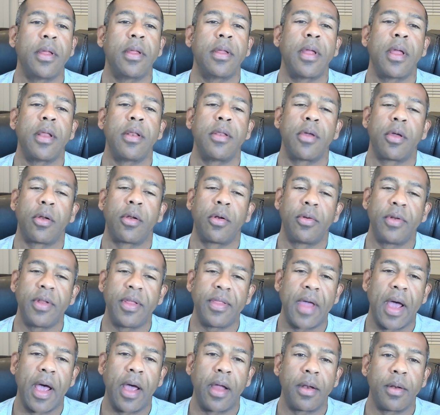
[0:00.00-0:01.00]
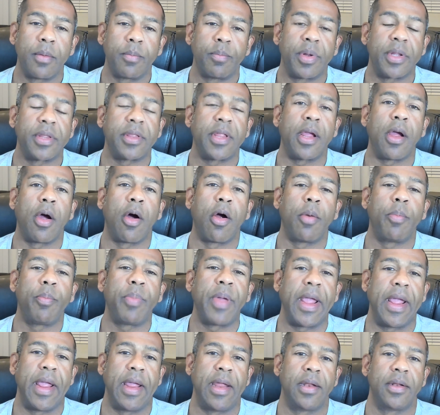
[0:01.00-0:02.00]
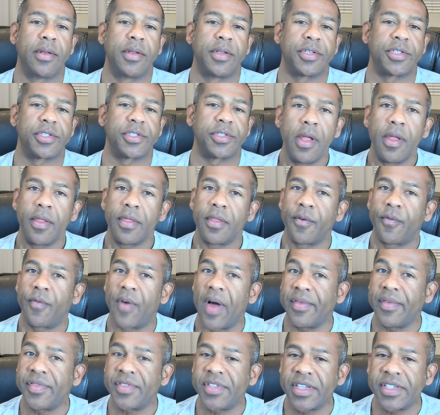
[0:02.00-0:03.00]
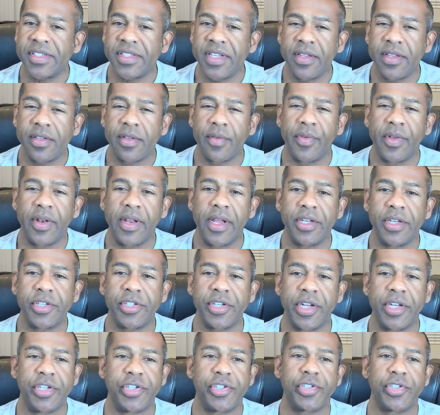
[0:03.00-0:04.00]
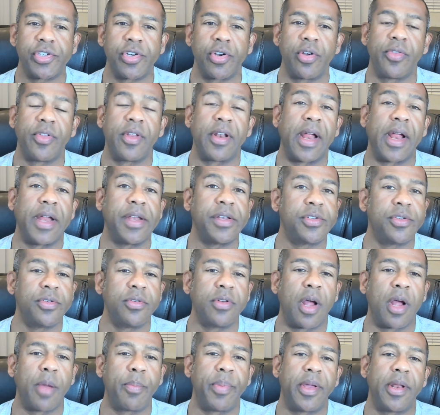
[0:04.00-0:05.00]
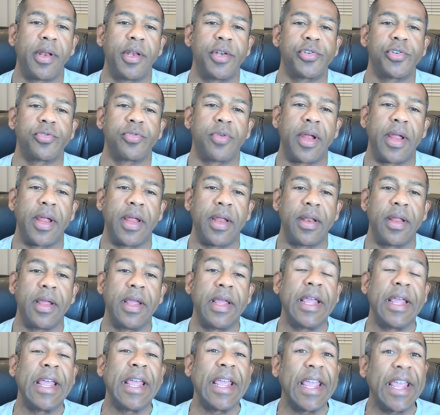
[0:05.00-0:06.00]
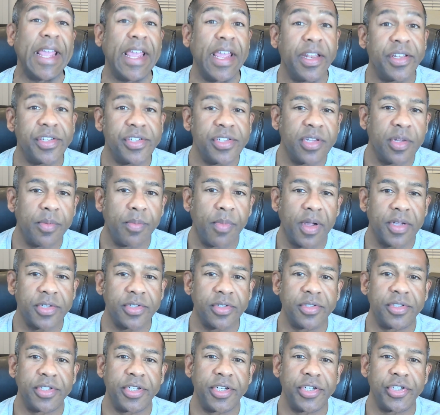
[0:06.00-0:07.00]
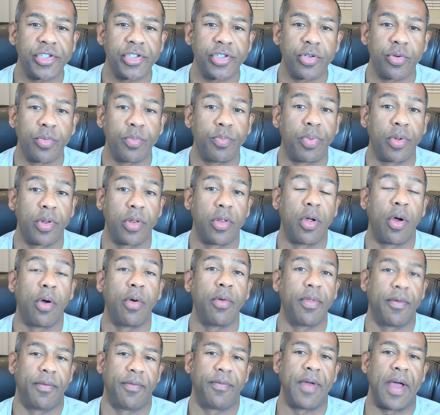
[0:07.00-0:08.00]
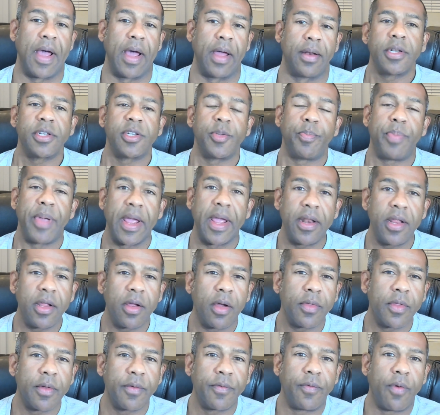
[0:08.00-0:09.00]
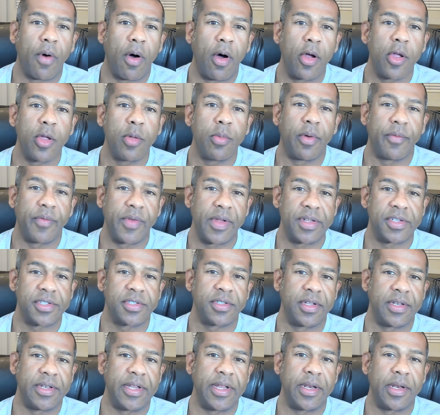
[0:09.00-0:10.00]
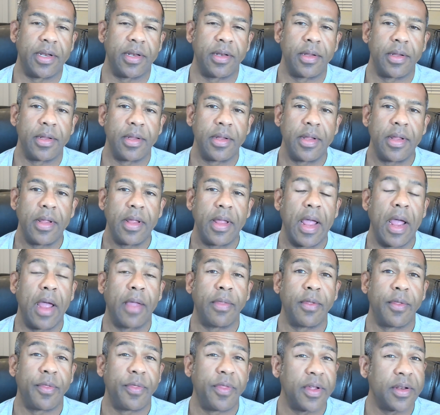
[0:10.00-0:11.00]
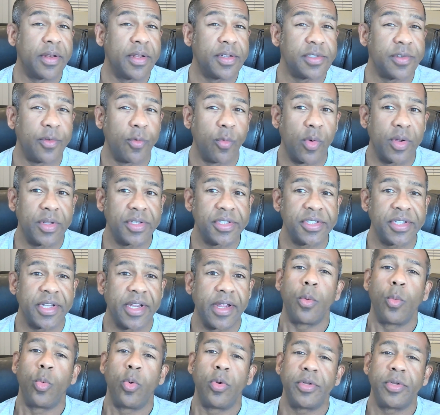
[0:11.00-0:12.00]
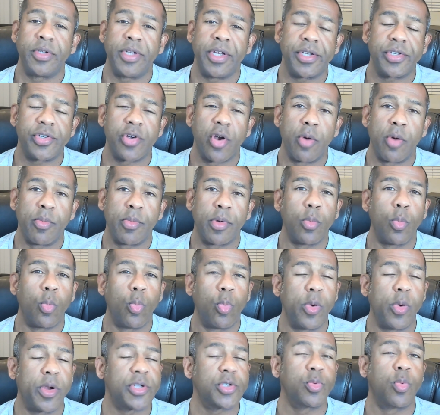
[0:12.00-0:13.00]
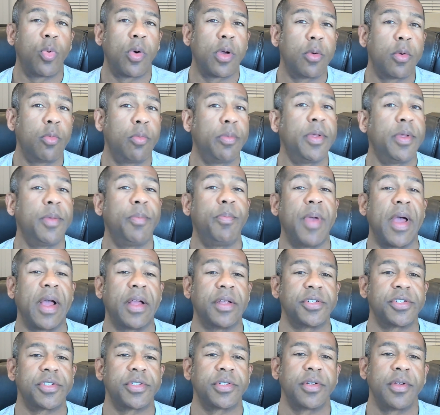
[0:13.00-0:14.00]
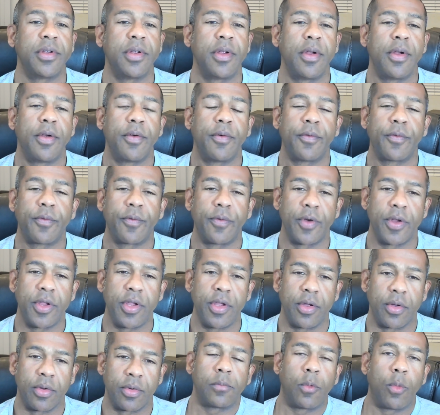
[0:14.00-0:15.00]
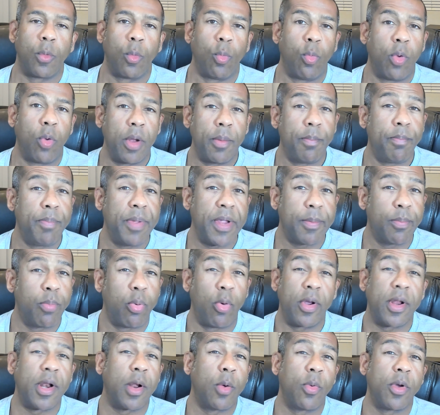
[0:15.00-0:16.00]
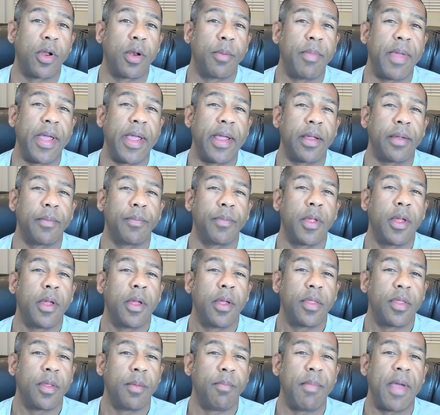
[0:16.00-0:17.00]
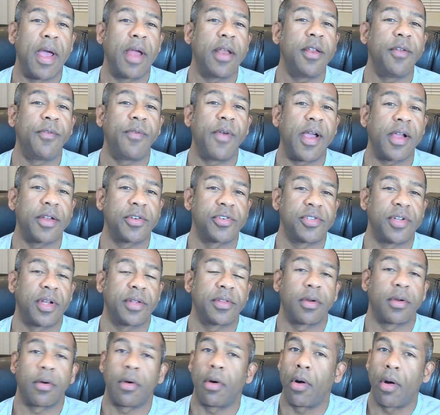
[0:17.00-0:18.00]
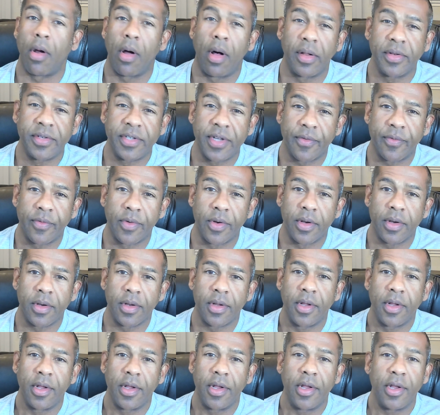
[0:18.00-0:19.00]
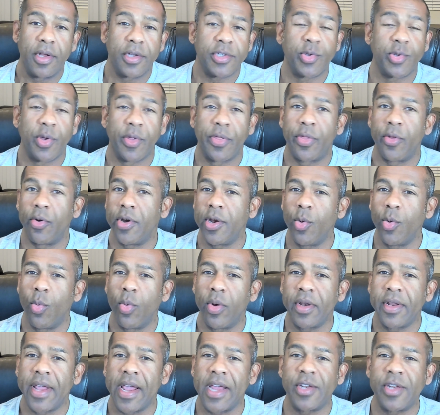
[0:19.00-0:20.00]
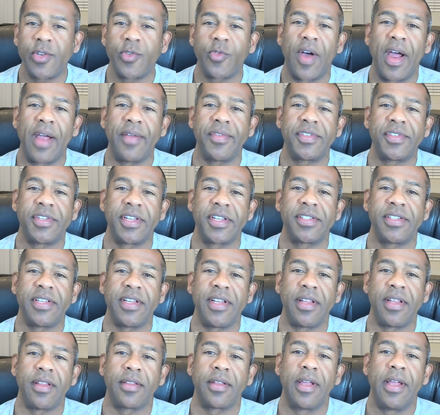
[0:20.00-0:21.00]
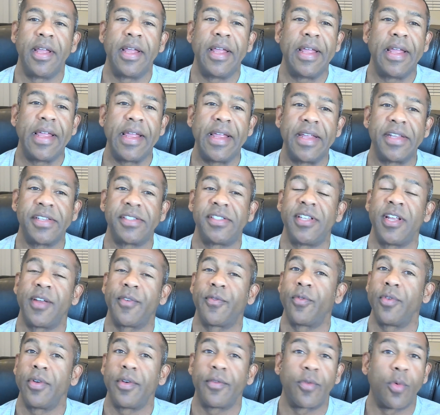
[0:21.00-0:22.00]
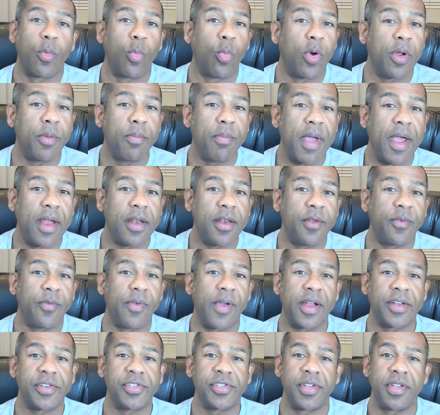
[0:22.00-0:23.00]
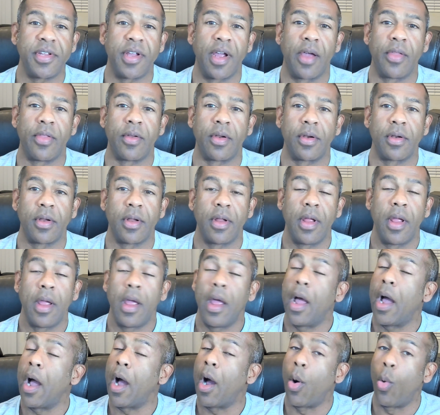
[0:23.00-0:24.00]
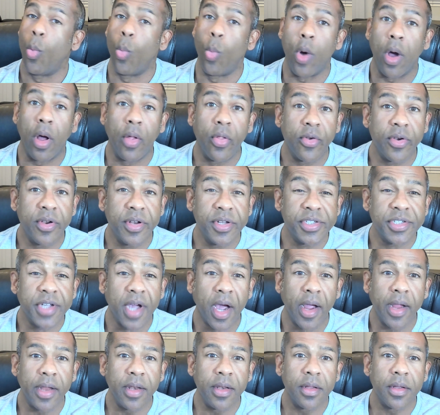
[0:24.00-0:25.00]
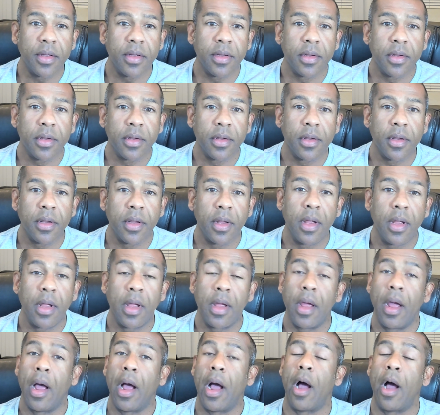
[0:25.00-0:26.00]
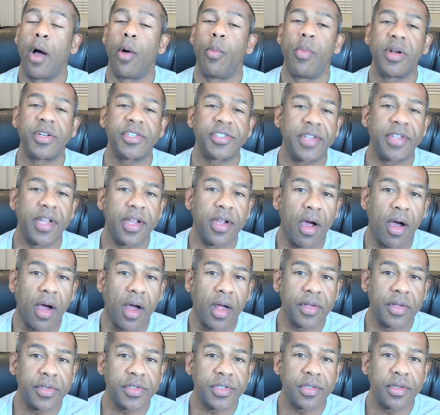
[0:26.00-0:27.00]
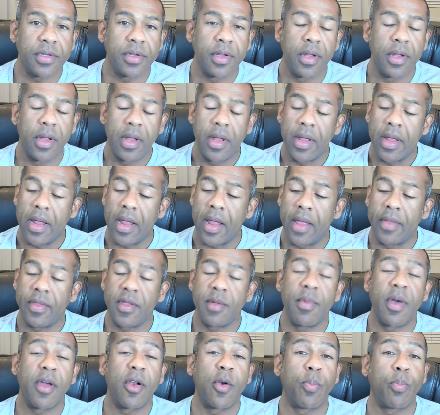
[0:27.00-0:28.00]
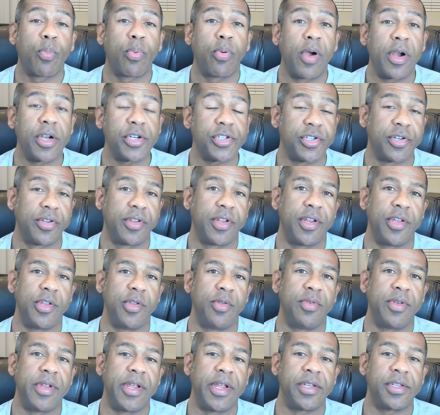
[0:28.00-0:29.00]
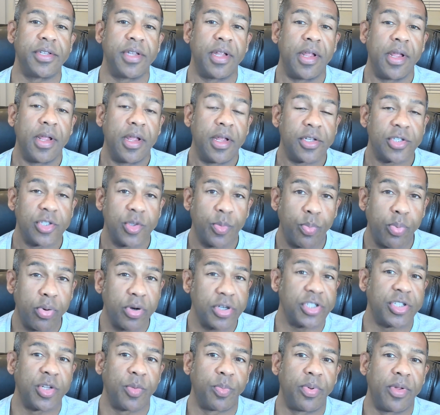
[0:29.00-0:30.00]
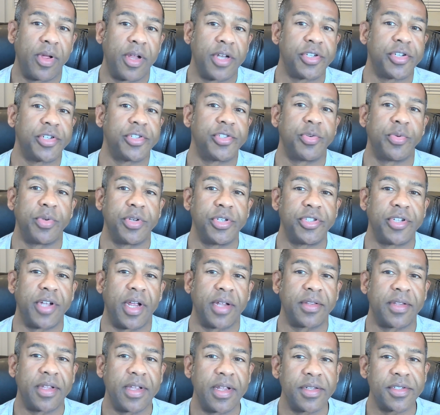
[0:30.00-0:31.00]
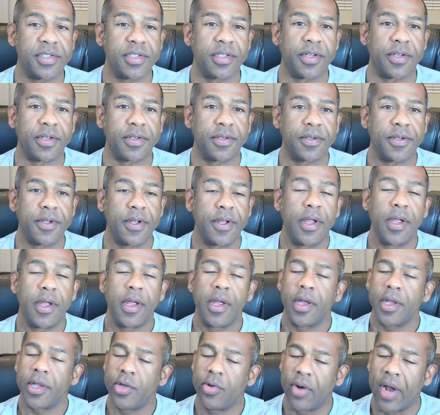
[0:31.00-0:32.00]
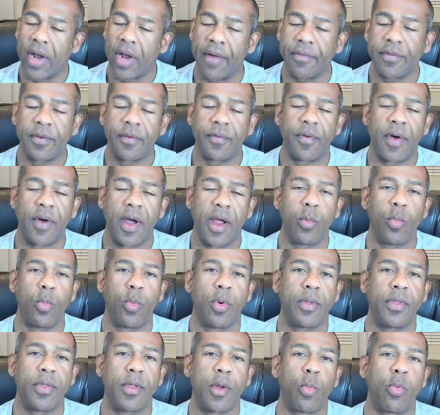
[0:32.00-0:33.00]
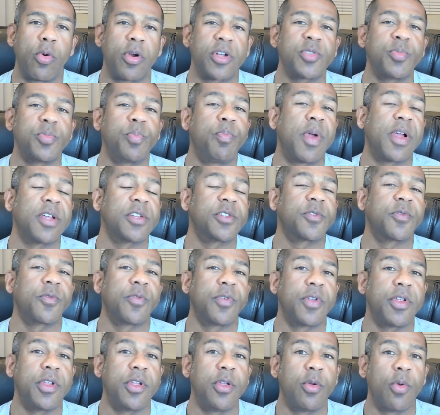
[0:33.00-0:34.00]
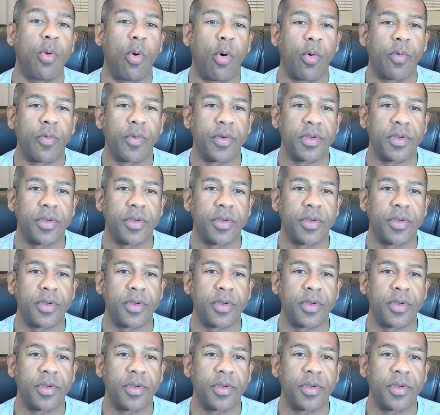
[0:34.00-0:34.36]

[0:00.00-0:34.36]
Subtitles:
And not only that, but they are painless. The 5/16 of an inch ensure that I do not penetrate into the muscle tissue below the fat. Depending on the volume of insulin needed and the thickness of one's skin will determine which one will be best for you. One big point I want to make, the manufacturers out there are all different. So a 31 gauge 5/16 is different from one manufacturer to the other. How well they're designed, how much they cost, and the amount of pressure that you need to push the plunger to inject the insulin. You'll to find one that works best for you over